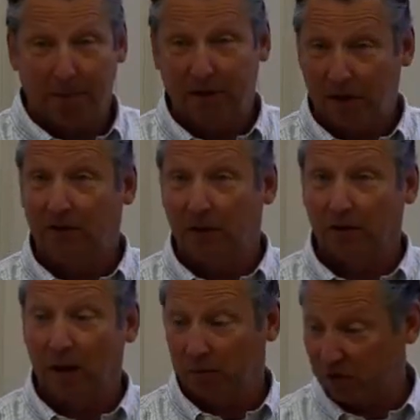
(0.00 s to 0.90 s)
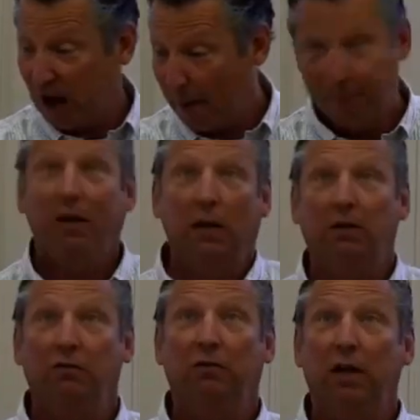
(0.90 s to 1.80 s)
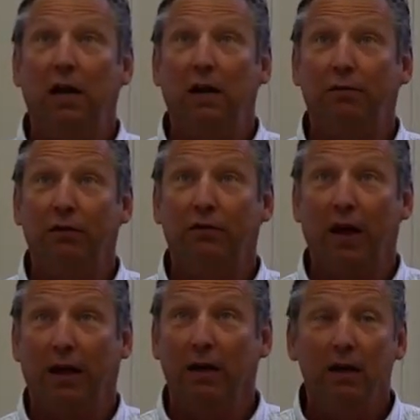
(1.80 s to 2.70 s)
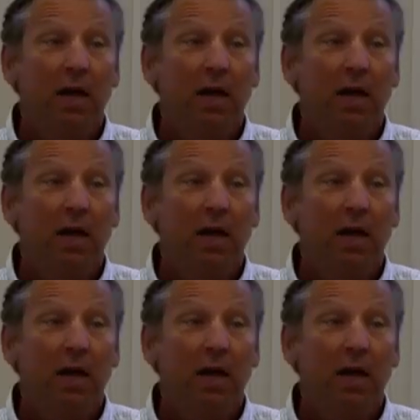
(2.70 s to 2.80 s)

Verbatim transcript: but you can still tell them stop, and they just stand there for a second.